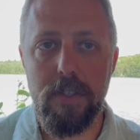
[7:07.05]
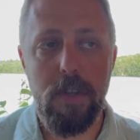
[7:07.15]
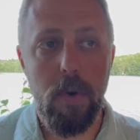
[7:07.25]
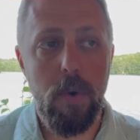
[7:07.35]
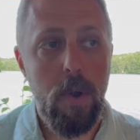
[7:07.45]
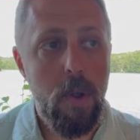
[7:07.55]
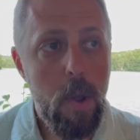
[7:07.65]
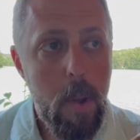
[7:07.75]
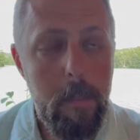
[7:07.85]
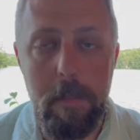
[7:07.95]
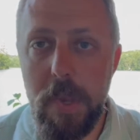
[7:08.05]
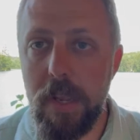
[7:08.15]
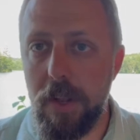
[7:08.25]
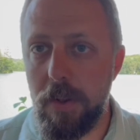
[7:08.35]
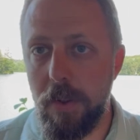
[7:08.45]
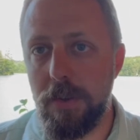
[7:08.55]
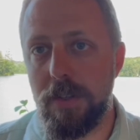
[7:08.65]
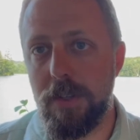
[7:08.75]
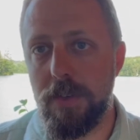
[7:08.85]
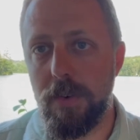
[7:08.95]
So being close
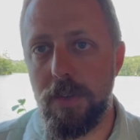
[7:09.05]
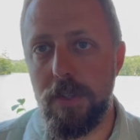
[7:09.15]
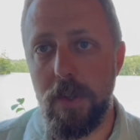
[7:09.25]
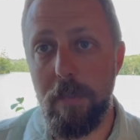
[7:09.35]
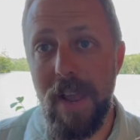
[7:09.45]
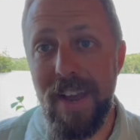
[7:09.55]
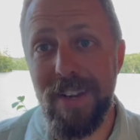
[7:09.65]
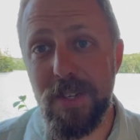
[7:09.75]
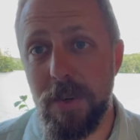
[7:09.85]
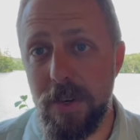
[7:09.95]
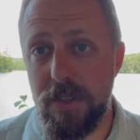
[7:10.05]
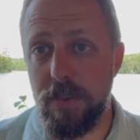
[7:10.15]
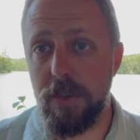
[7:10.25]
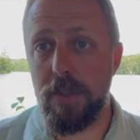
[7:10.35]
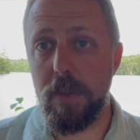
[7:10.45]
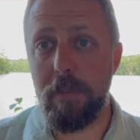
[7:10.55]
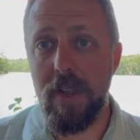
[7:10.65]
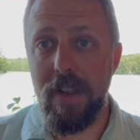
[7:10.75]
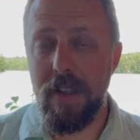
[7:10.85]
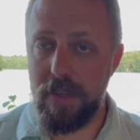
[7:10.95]
to Jerusalem, heading towards Jerusalem,
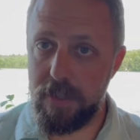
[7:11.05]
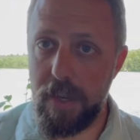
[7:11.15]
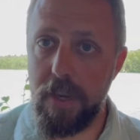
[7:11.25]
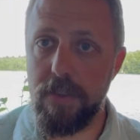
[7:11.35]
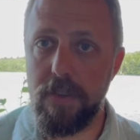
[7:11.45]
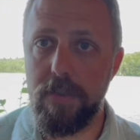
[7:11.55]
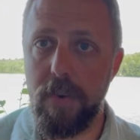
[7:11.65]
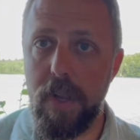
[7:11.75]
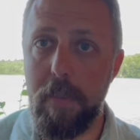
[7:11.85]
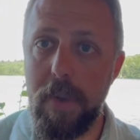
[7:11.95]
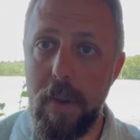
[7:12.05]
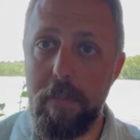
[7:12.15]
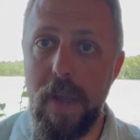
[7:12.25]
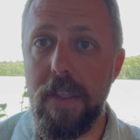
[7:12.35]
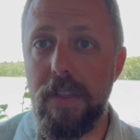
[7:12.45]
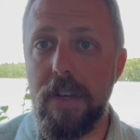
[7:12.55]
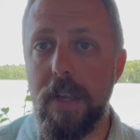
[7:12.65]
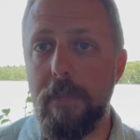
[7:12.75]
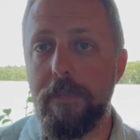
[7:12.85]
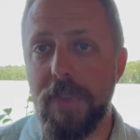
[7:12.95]
is dangerous for him. And
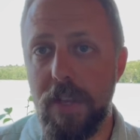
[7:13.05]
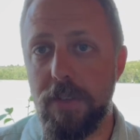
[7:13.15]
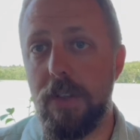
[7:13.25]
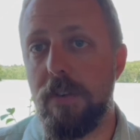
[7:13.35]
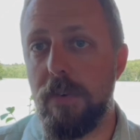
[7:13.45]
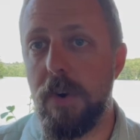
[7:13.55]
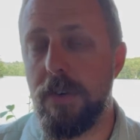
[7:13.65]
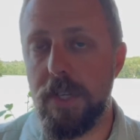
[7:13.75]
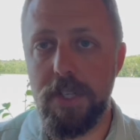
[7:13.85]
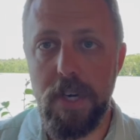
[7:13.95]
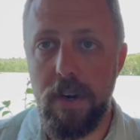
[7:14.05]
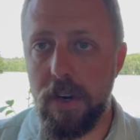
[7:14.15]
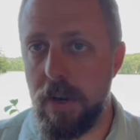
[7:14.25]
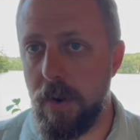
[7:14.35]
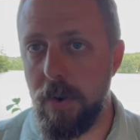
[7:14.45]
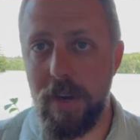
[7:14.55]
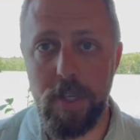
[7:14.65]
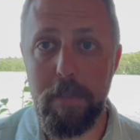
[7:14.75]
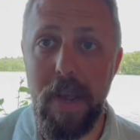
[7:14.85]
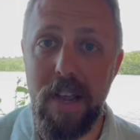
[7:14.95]
Bethany is on the road to Jericho, and
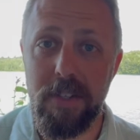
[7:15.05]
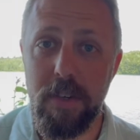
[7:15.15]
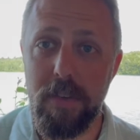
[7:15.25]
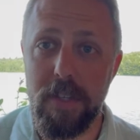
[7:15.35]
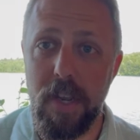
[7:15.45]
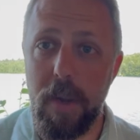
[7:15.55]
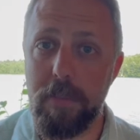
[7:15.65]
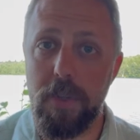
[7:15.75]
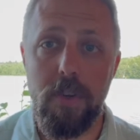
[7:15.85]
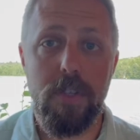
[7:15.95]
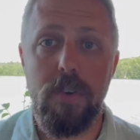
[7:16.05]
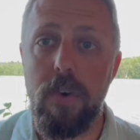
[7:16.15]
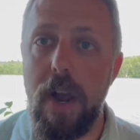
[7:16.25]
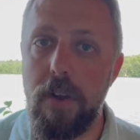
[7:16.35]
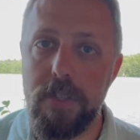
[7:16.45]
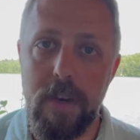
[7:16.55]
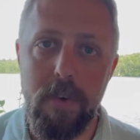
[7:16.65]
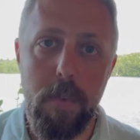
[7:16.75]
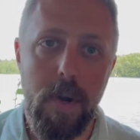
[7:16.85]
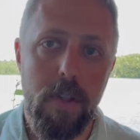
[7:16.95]
it's Passover time. So there's crowds
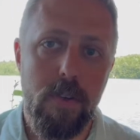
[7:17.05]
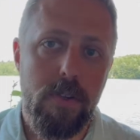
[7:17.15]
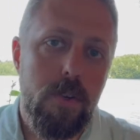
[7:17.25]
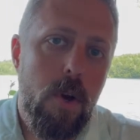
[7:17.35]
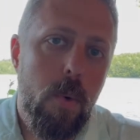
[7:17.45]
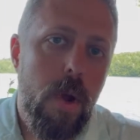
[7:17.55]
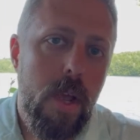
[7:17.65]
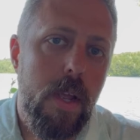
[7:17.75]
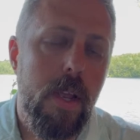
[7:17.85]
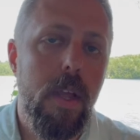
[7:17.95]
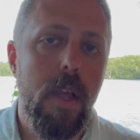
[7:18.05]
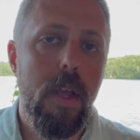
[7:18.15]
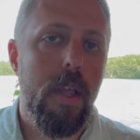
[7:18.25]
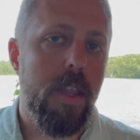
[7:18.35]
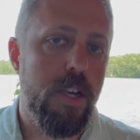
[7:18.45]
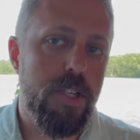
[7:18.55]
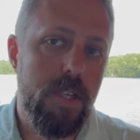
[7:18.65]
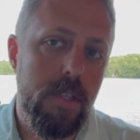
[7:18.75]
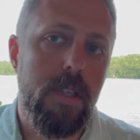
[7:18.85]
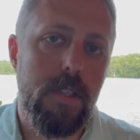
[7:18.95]
everywhere. There's no way that
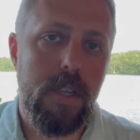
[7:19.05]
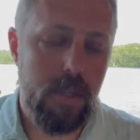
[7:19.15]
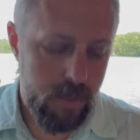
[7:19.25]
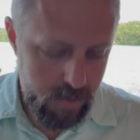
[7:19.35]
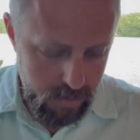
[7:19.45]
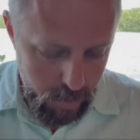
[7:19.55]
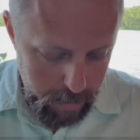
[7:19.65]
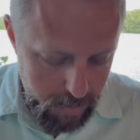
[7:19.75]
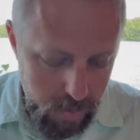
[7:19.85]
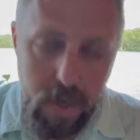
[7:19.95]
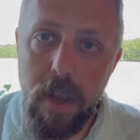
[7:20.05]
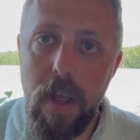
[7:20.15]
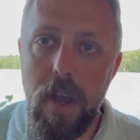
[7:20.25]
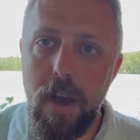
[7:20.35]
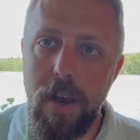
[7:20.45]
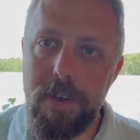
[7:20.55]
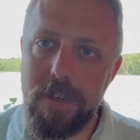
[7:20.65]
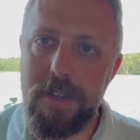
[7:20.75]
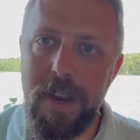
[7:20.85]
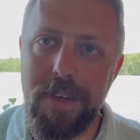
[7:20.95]
Jesus can slip in
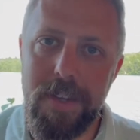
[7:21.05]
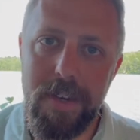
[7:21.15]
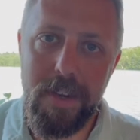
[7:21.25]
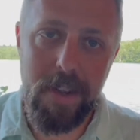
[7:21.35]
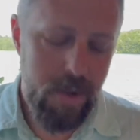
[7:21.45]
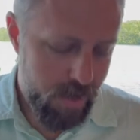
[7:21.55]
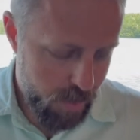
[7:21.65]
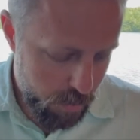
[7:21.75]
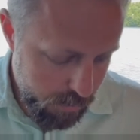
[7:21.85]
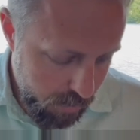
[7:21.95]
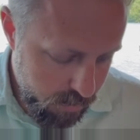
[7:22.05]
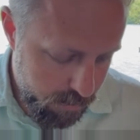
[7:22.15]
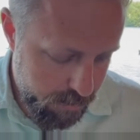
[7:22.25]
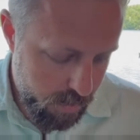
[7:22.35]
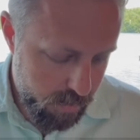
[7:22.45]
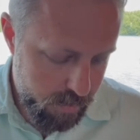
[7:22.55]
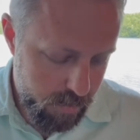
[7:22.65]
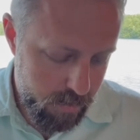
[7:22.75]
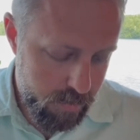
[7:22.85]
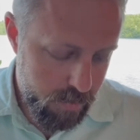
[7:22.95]
undetected without the
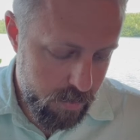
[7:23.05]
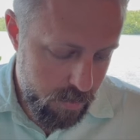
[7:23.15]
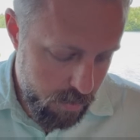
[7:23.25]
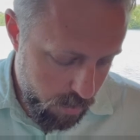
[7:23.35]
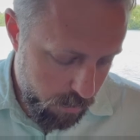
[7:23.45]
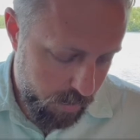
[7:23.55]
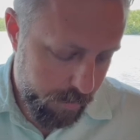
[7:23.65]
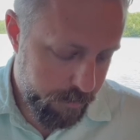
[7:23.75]
Pharisees knowing.